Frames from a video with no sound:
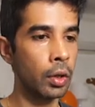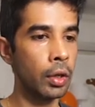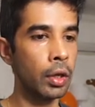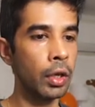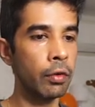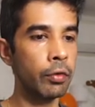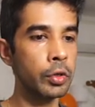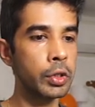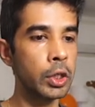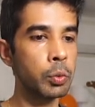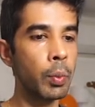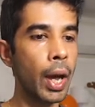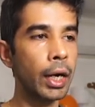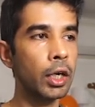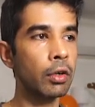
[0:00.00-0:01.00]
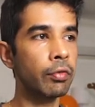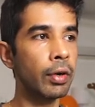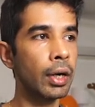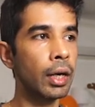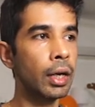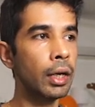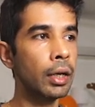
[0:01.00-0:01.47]
If you switch back to
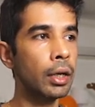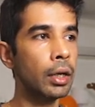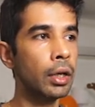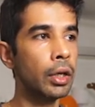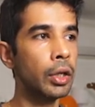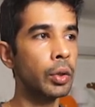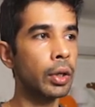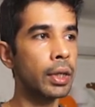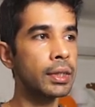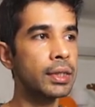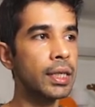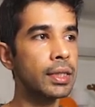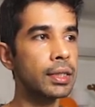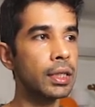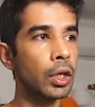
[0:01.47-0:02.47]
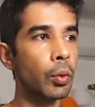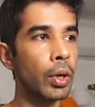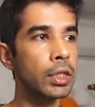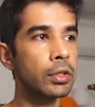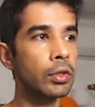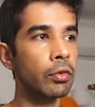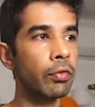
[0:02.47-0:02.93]
Fiddler you can see this
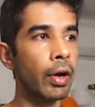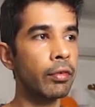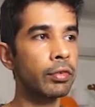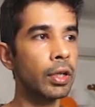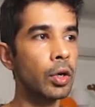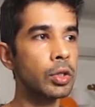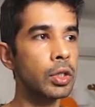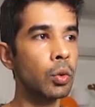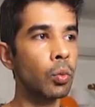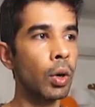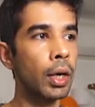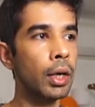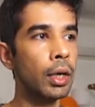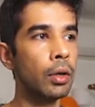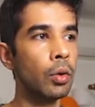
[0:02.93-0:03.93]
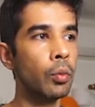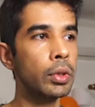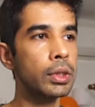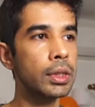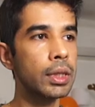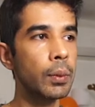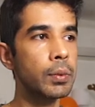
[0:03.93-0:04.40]
request to 5001, which
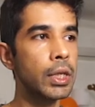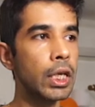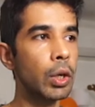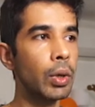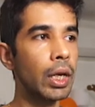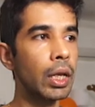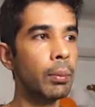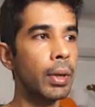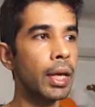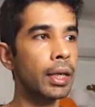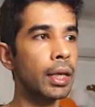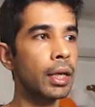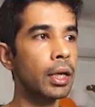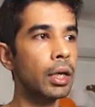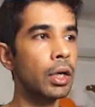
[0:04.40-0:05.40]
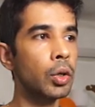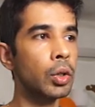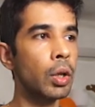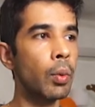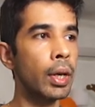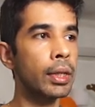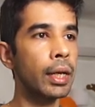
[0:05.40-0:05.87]
is subsequently making to the
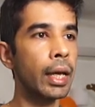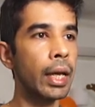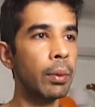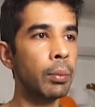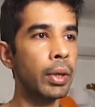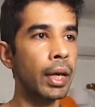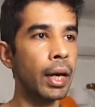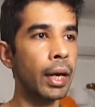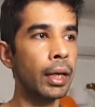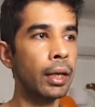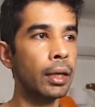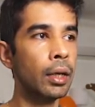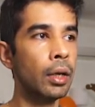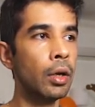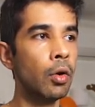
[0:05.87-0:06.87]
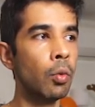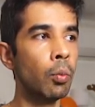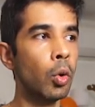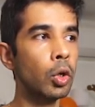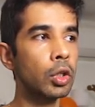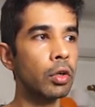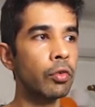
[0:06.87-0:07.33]
weather API,
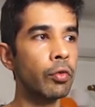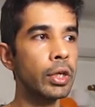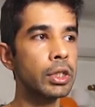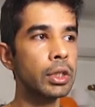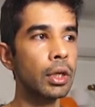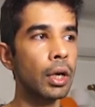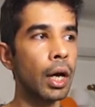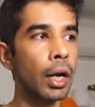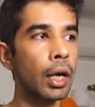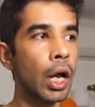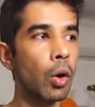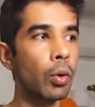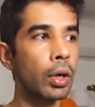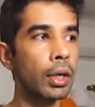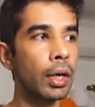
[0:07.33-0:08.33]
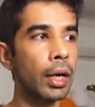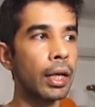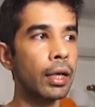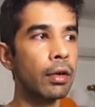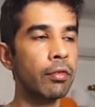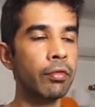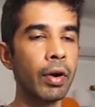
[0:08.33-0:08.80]
both of which are now
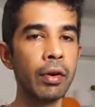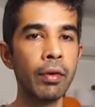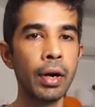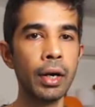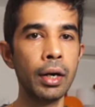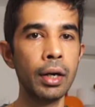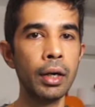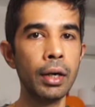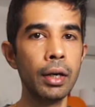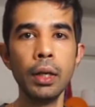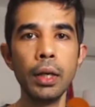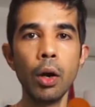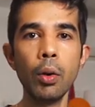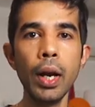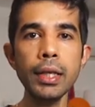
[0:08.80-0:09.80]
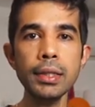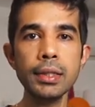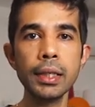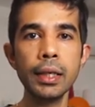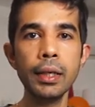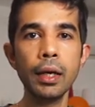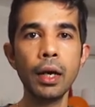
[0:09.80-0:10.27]
returning 500. Now let's
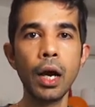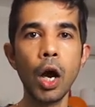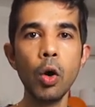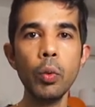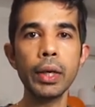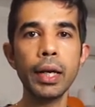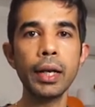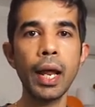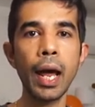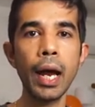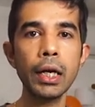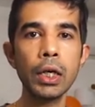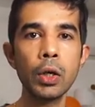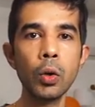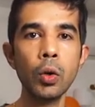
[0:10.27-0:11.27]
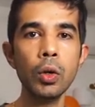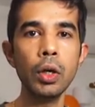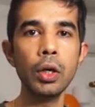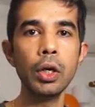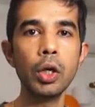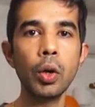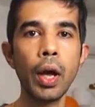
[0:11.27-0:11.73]
see how we can add code
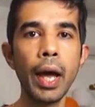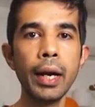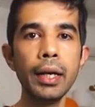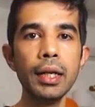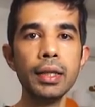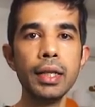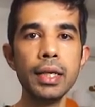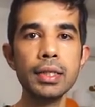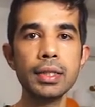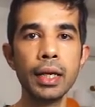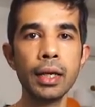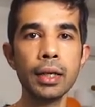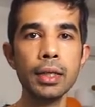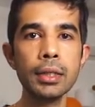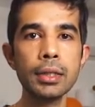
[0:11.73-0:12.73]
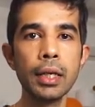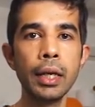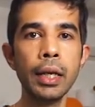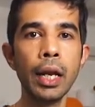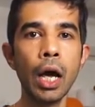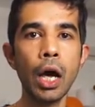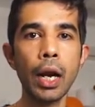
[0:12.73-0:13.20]
to handle these errors
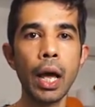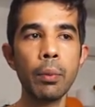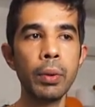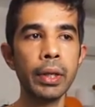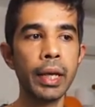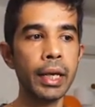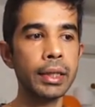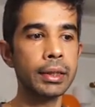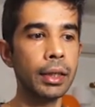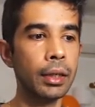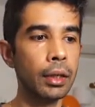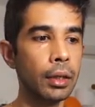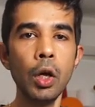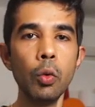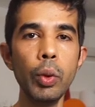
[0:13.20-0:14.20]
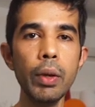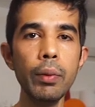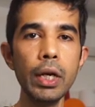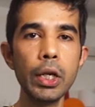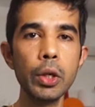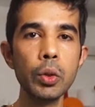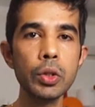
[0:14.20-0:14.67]
in our application. We will
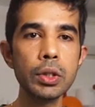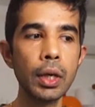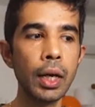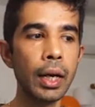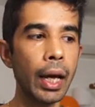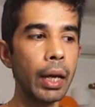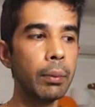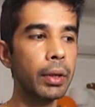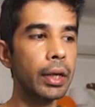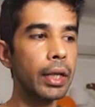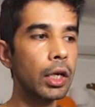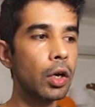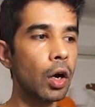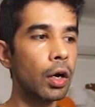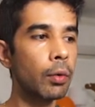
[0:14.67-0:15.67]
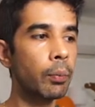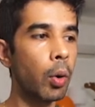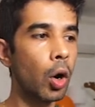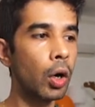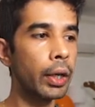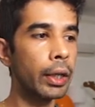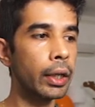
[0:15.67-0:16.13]
use a library called
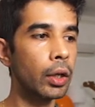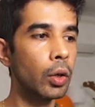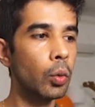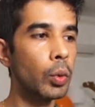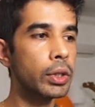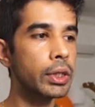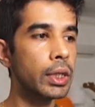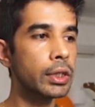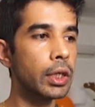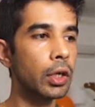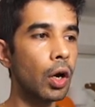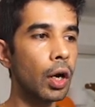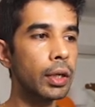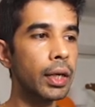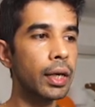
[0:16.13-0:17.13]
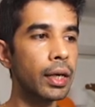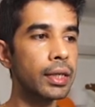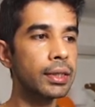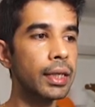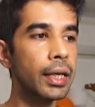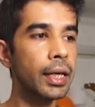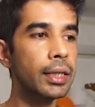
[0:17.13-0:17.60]
Polly, which is a .NET
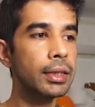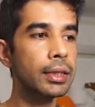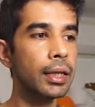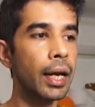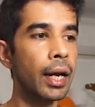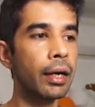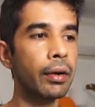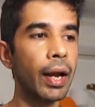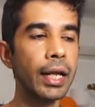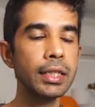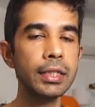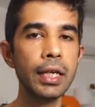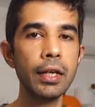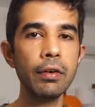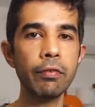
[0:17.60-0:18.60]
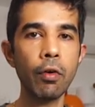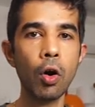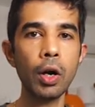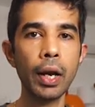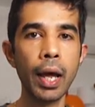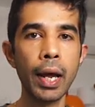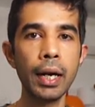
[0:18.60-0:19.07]
Resilience and Transient
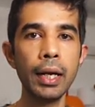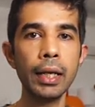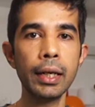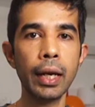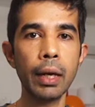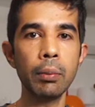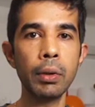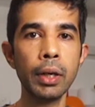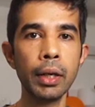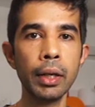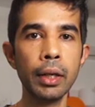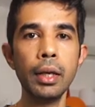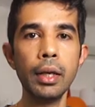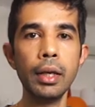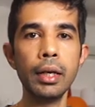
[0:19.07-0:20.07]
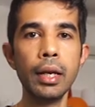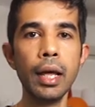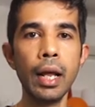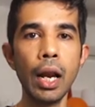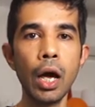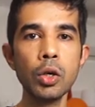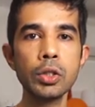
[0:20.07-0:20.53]
Fault Handling library. It
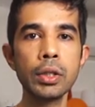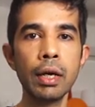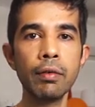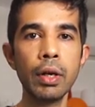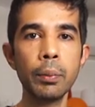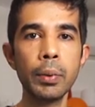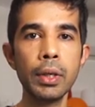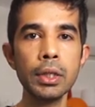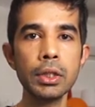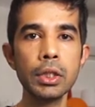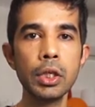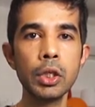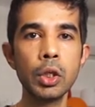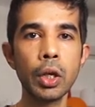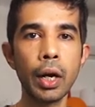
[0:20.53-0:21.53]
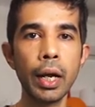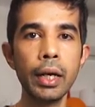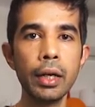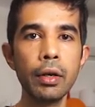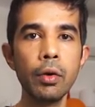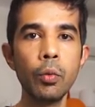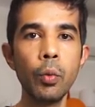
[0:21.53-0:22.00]
allows developers to
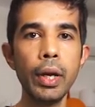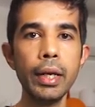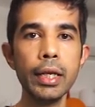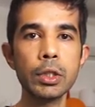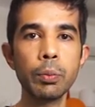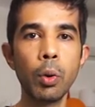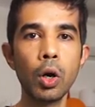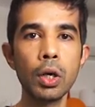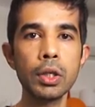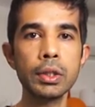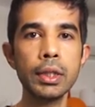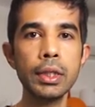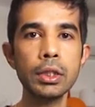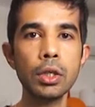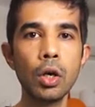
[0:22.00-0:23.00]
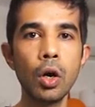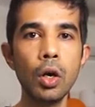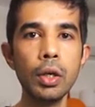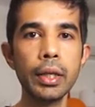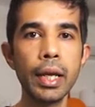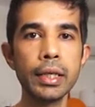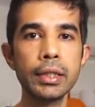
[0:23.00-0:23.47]
write various policies on
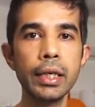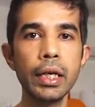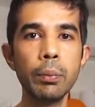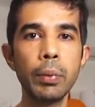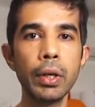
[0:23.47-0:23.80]
the HTTP